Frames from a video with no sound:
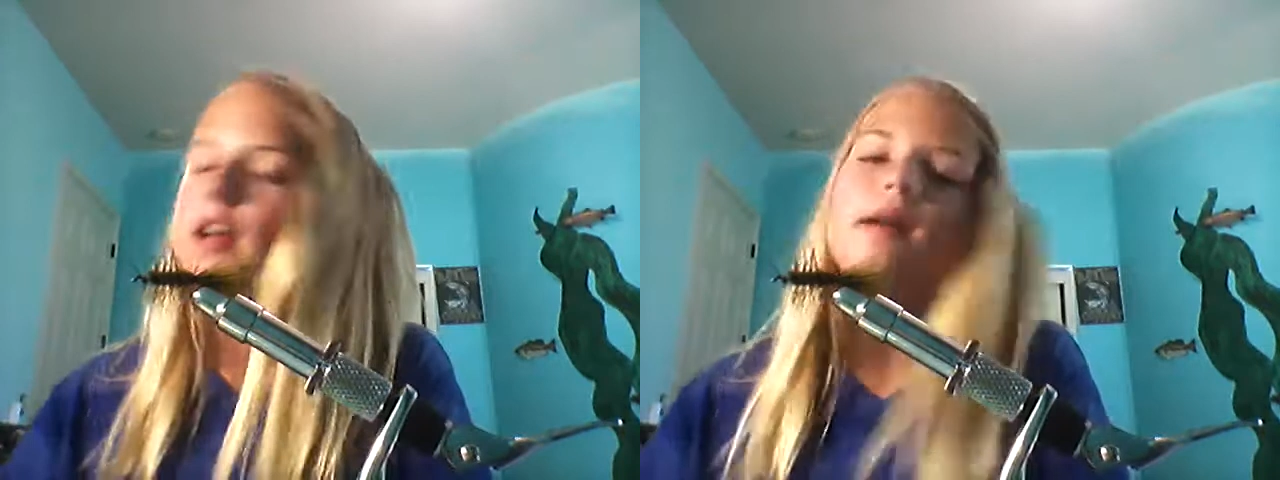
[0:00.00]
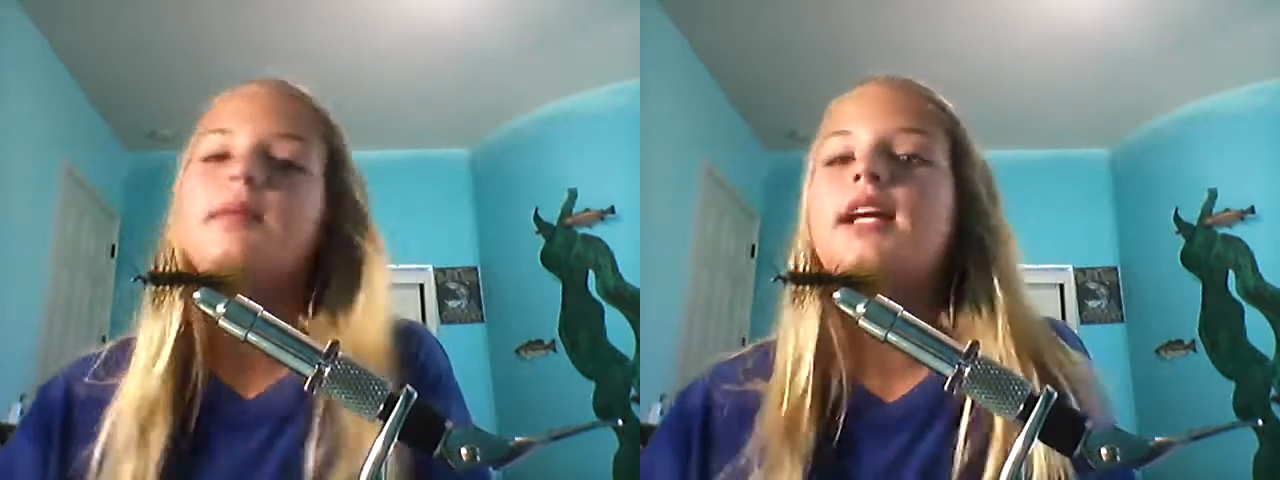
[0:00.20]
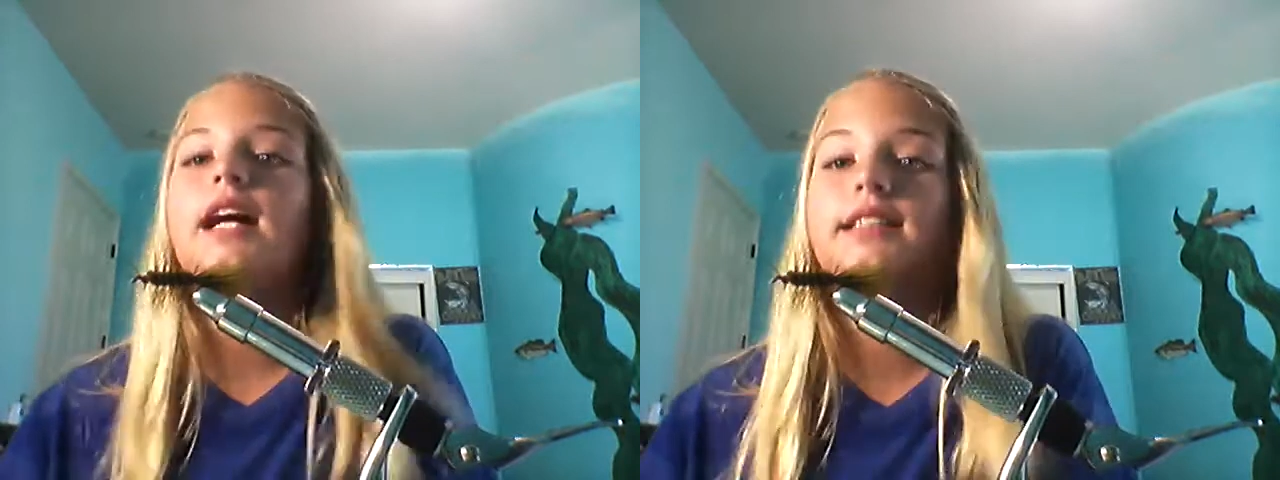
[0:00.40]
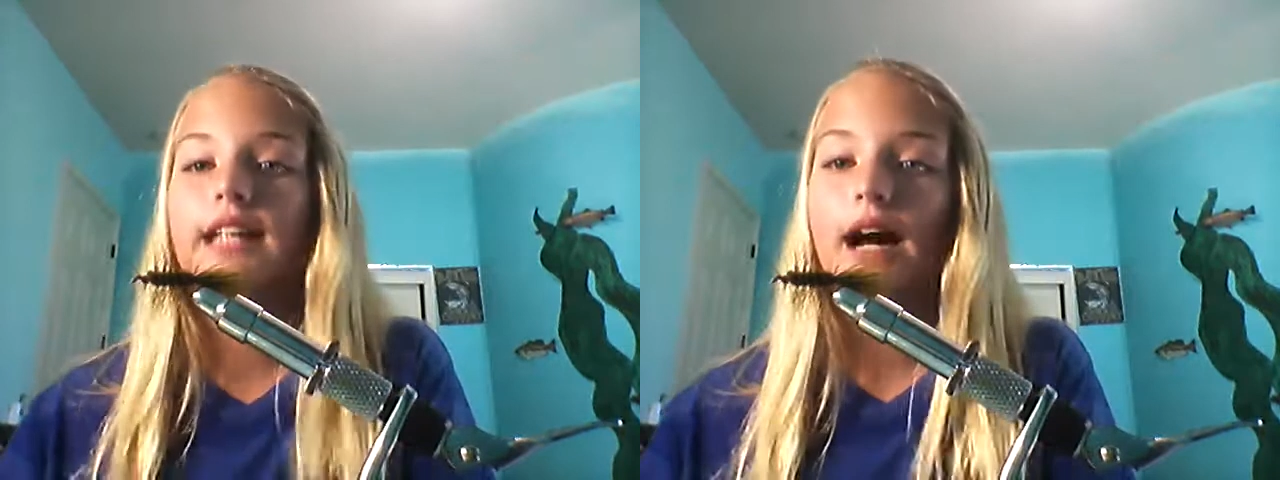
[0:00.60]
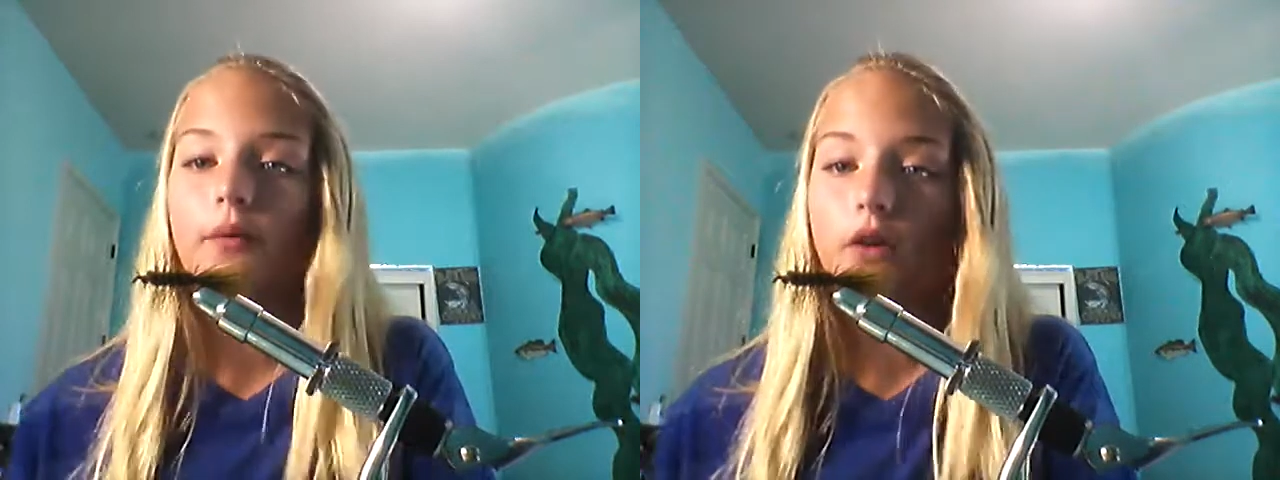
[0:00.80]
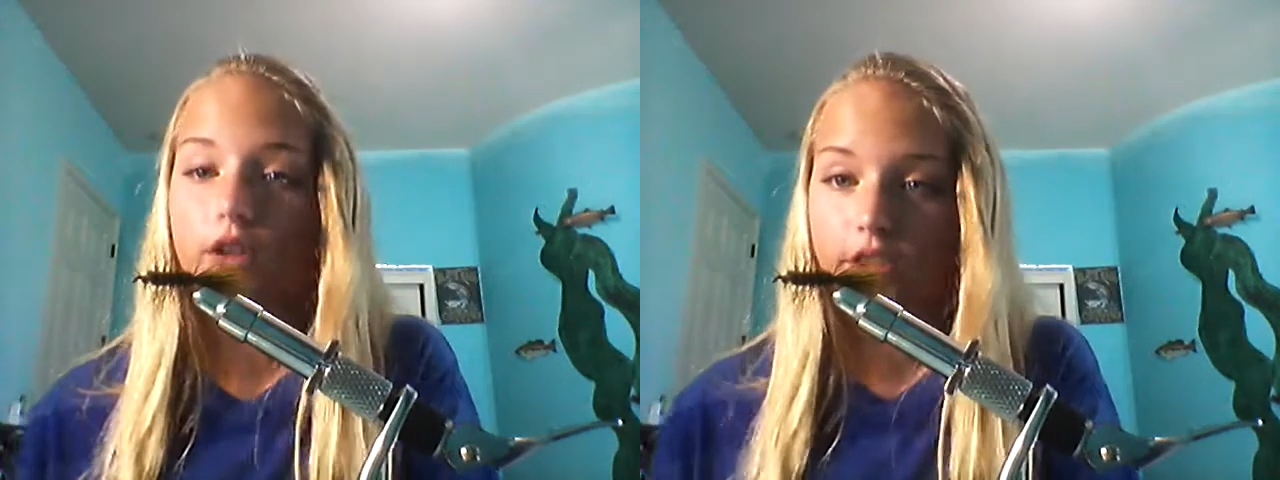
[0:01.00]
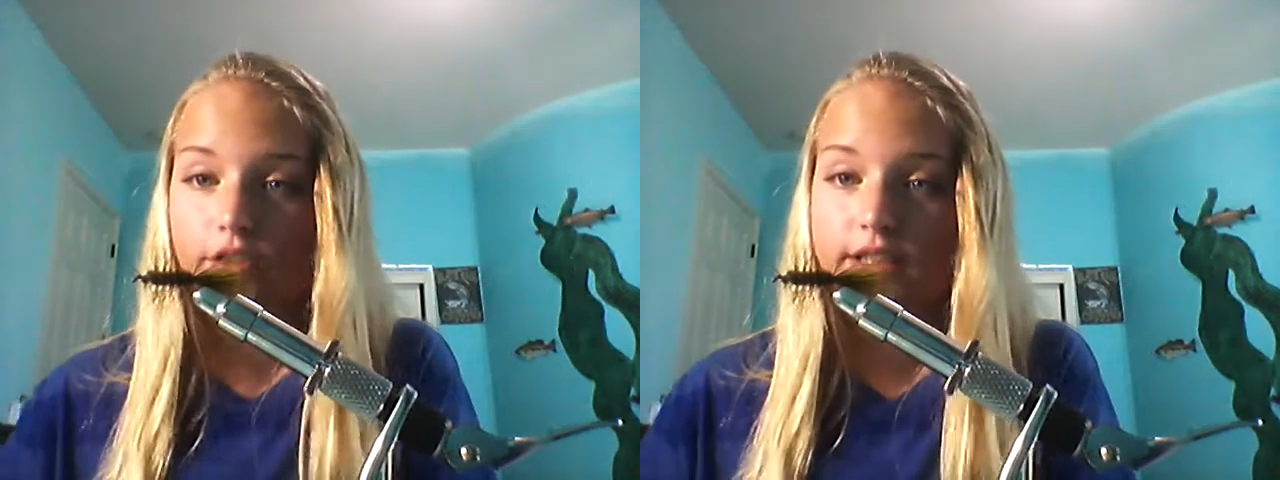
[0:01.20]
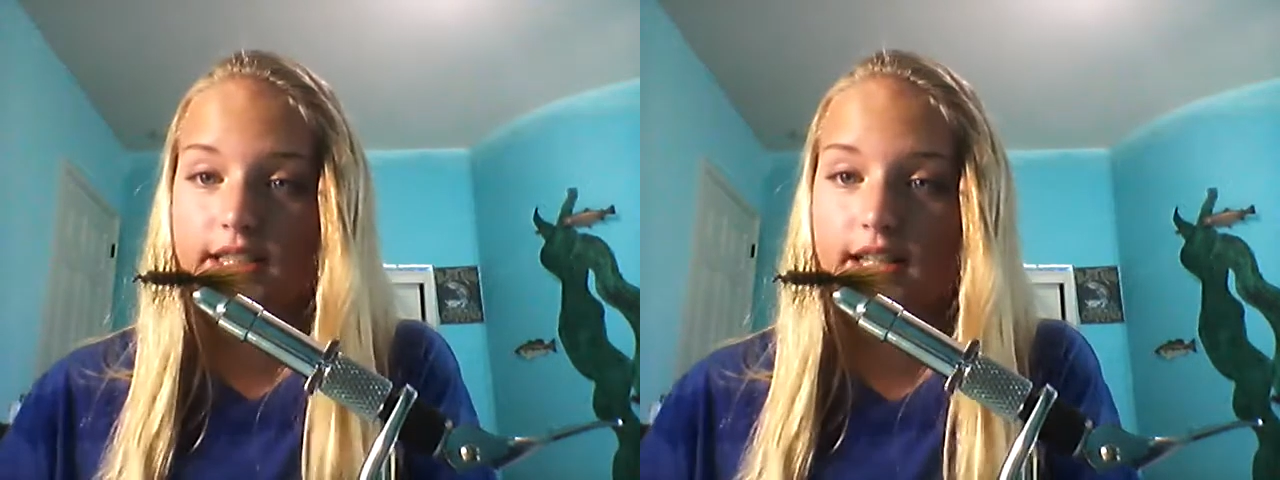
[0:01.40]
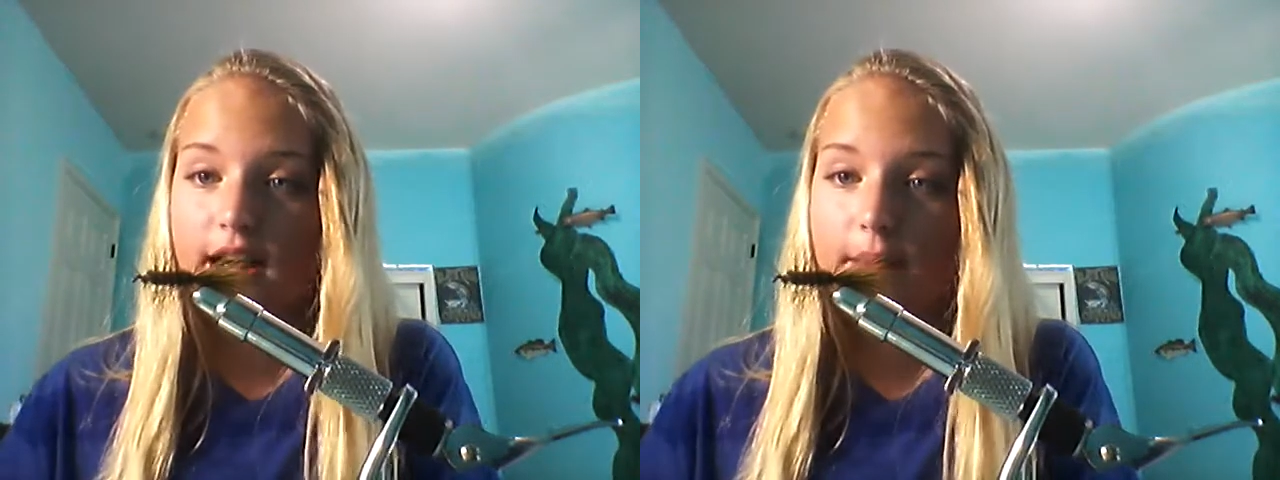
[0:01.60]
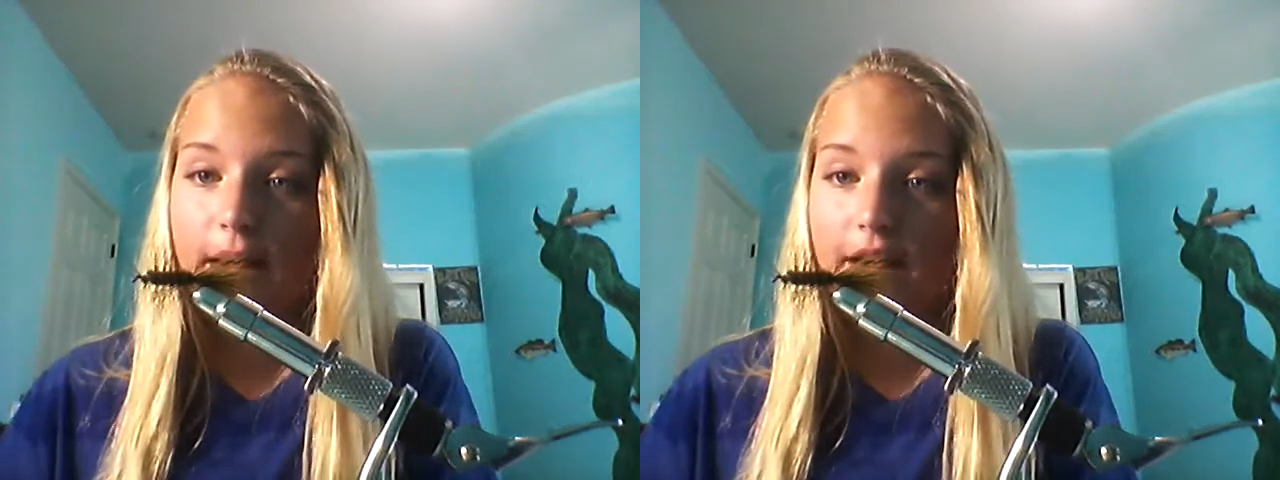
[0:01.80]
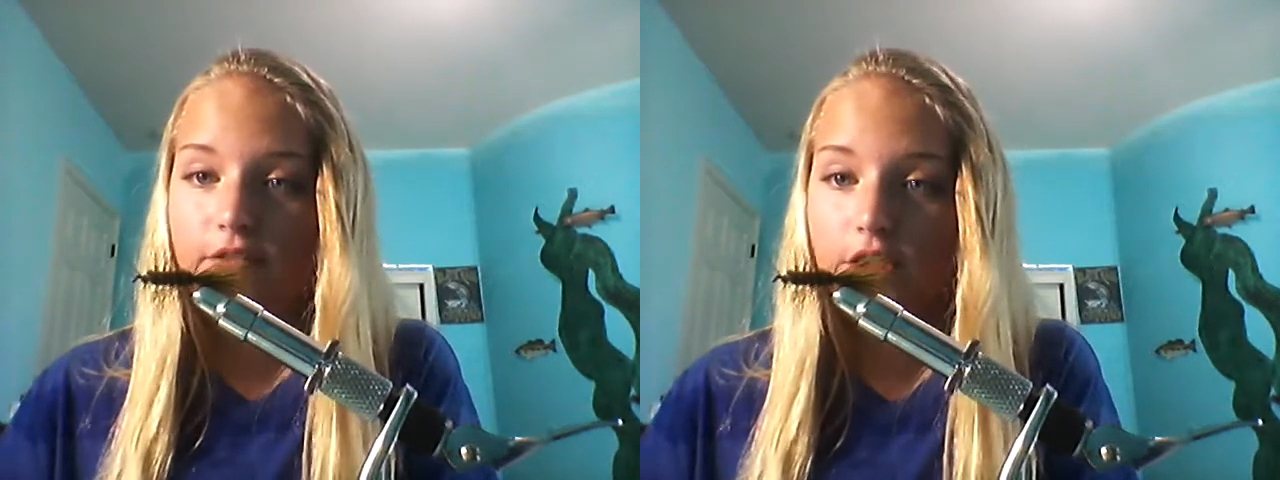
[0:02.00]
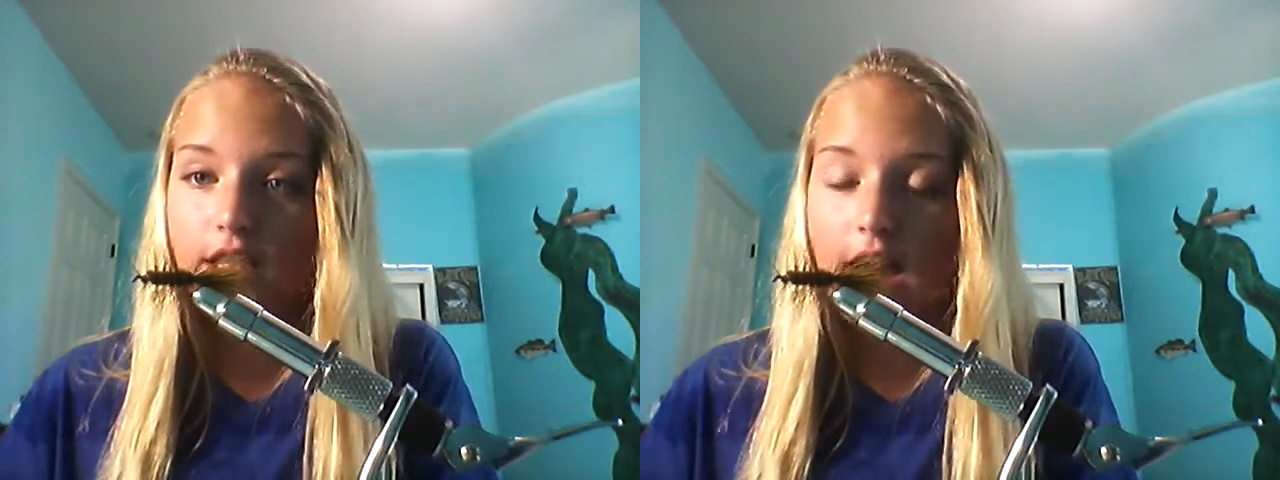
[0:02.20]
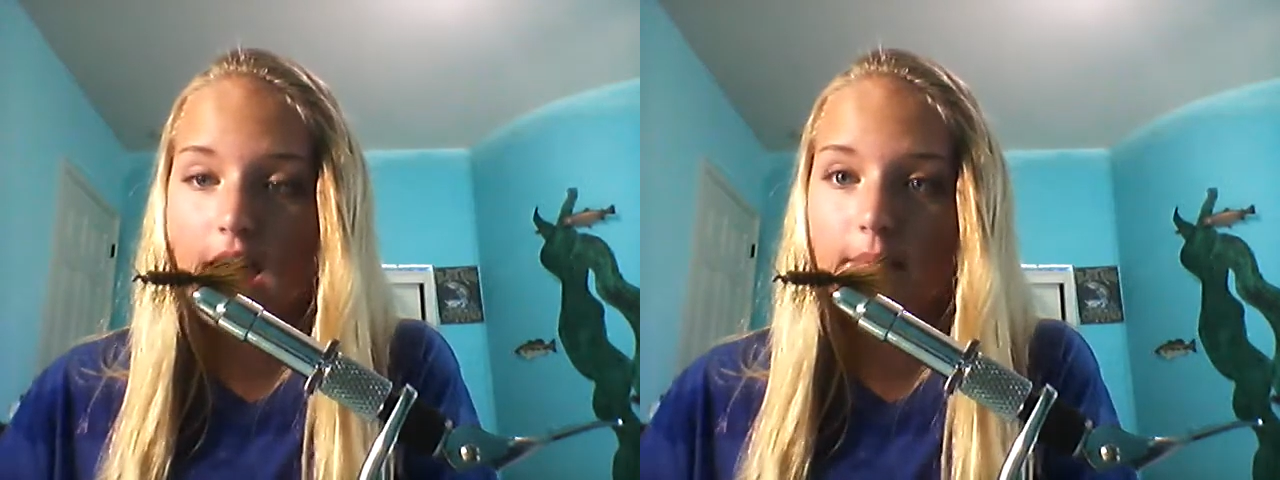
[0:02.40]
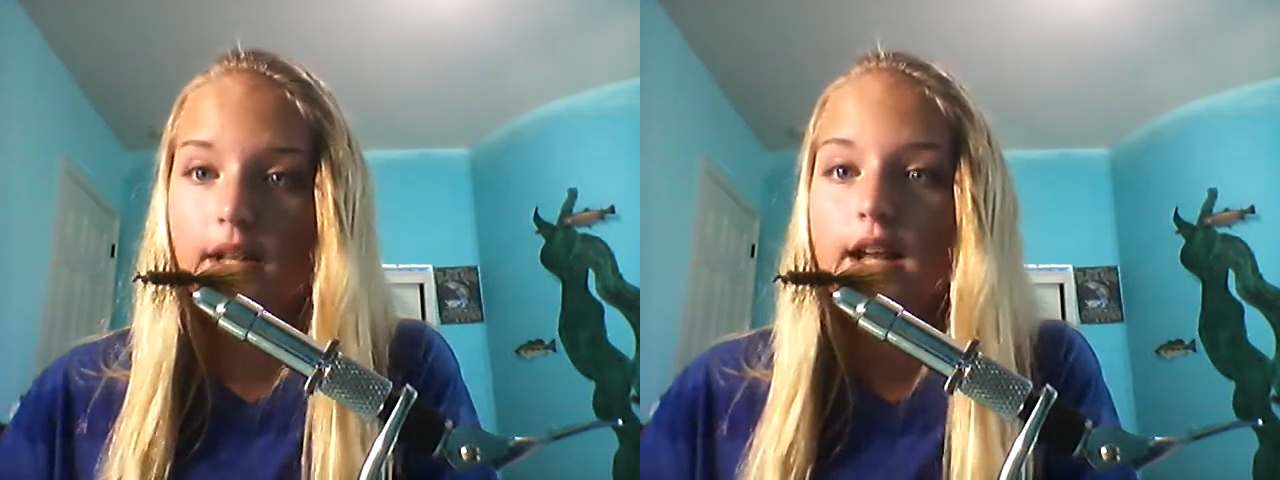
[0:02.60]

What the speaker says: because that will loosen up after time,